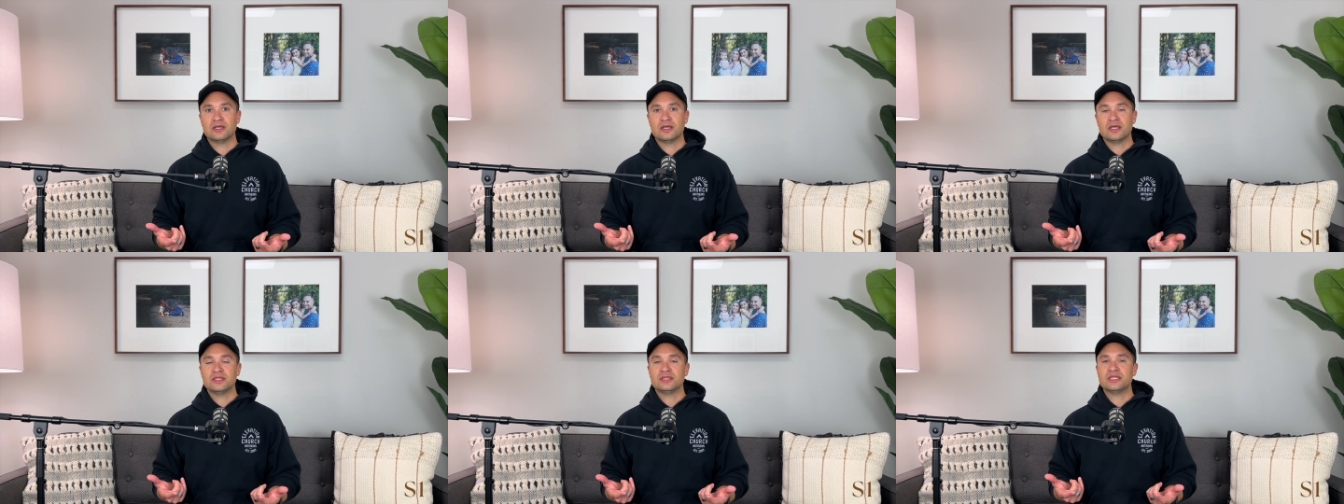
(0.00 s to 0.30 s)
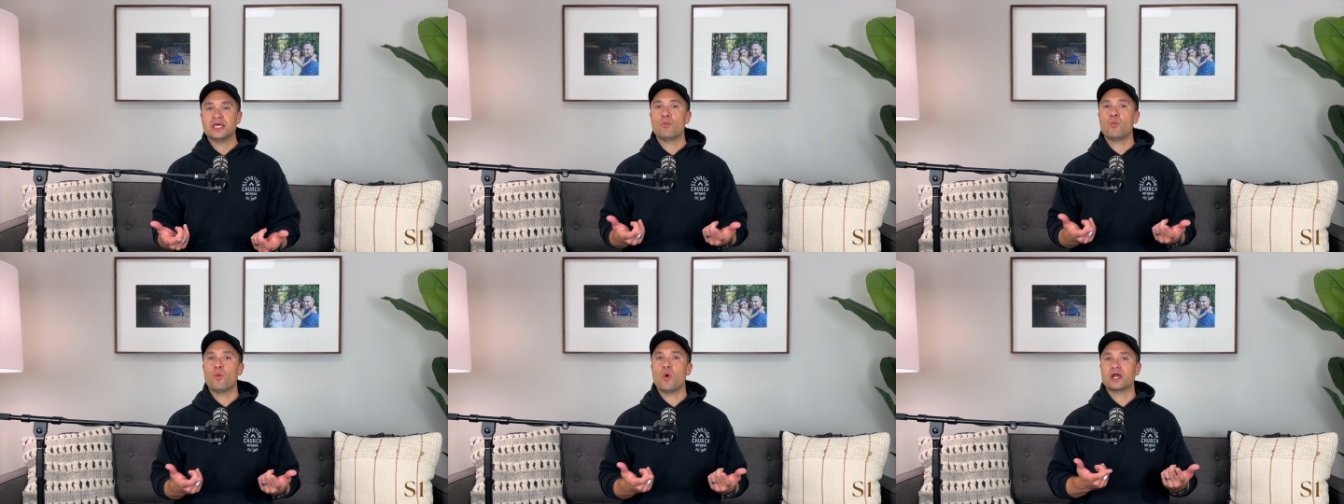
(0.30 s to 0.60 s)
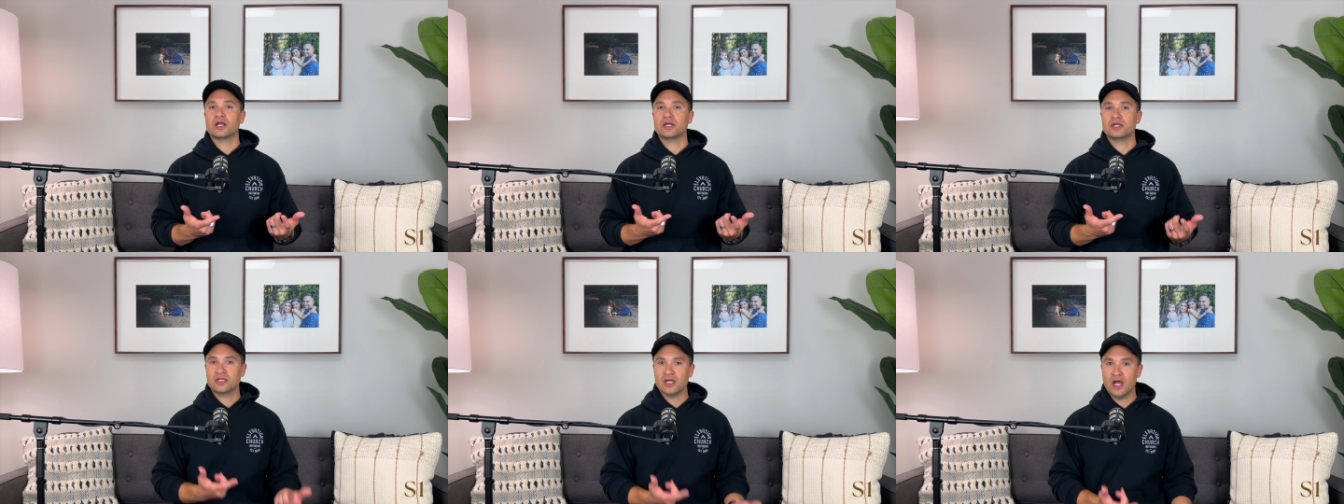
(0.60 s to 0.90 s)
than
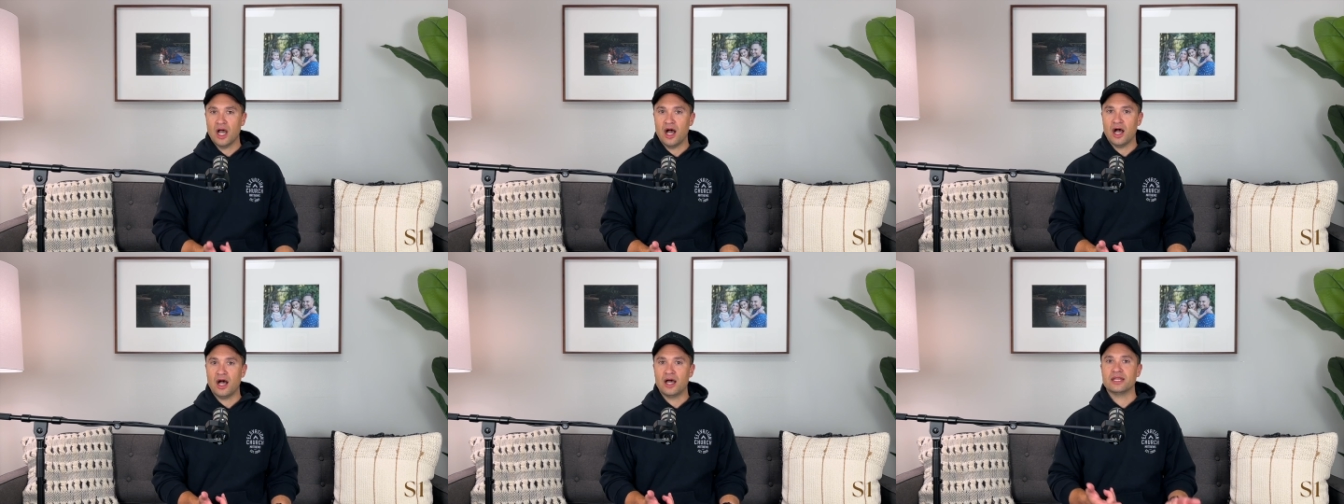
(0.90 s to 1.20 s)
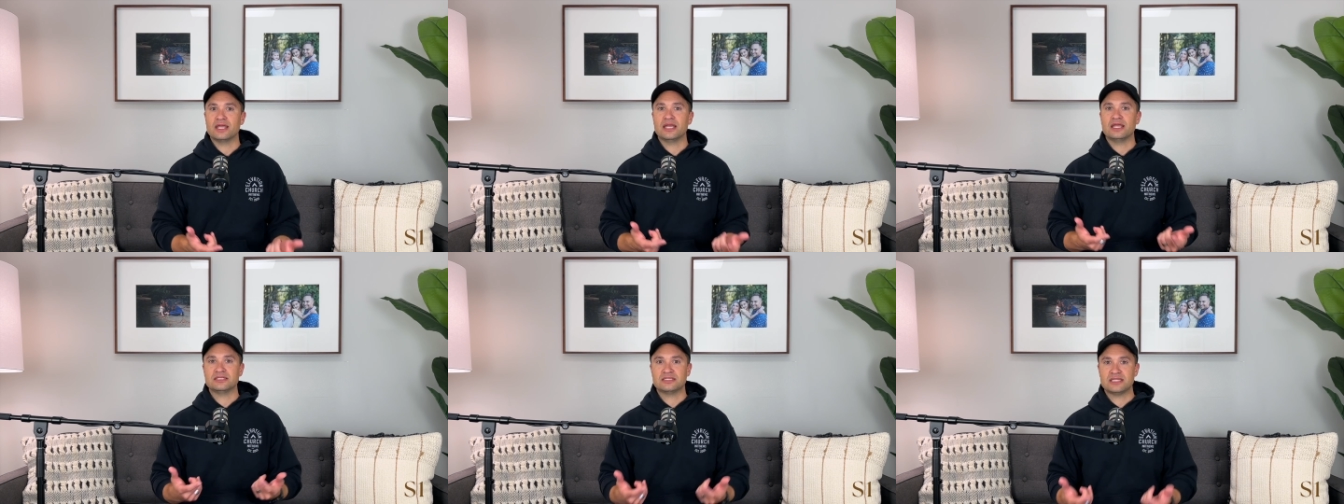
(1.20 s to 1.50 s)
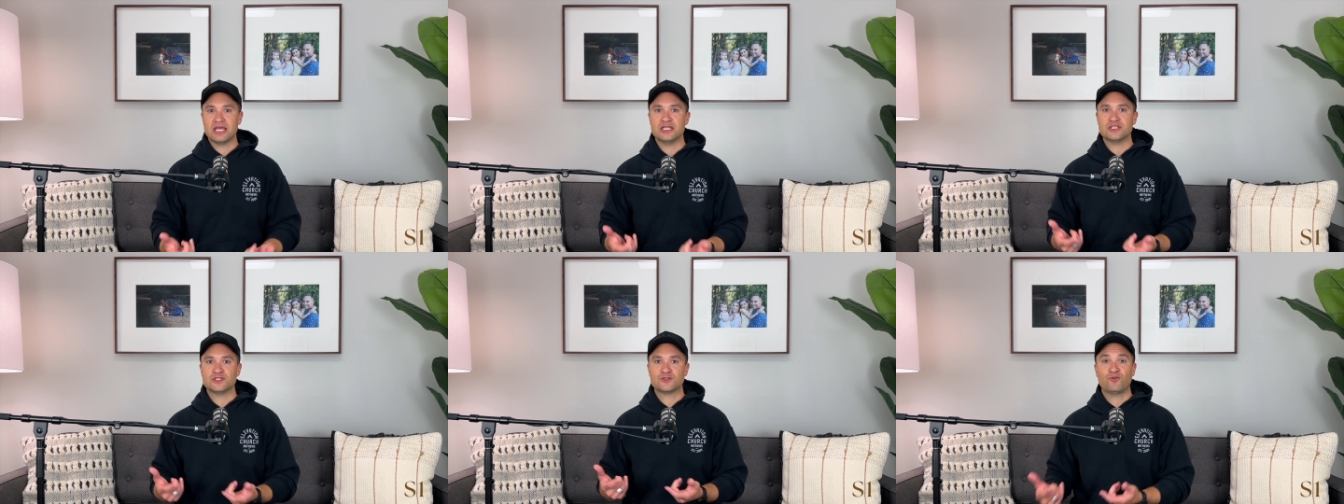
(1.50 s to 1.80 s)
what God
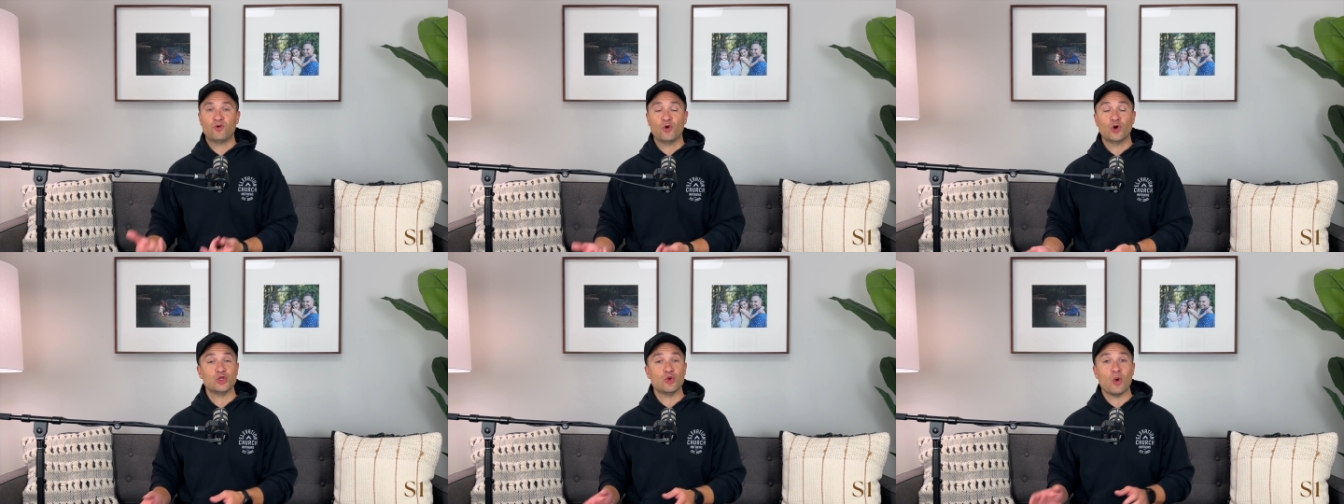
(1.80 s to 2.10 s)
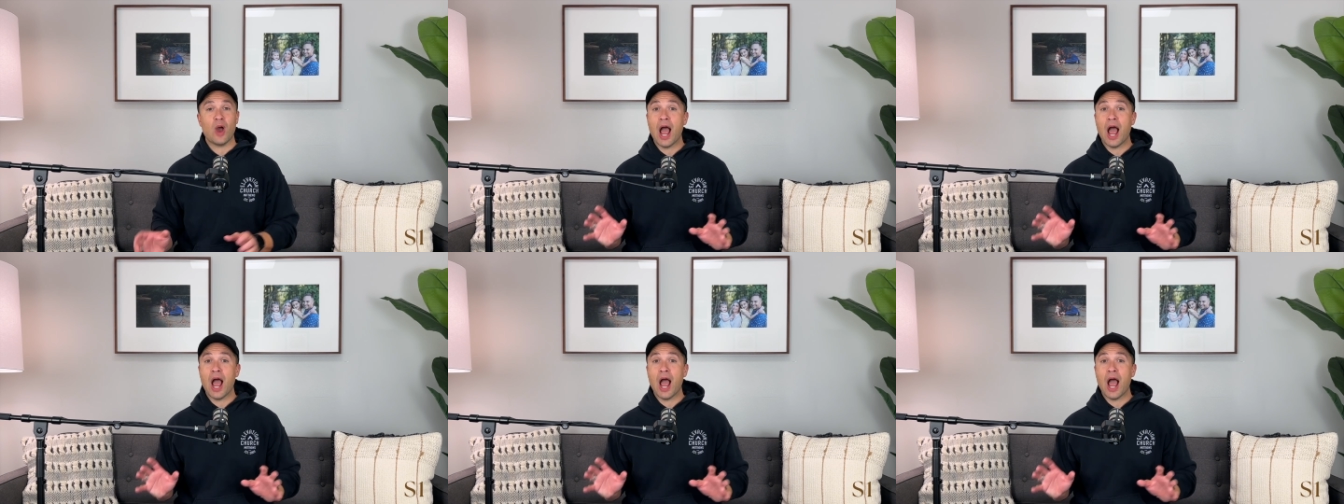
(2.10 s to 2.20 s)
intends for you.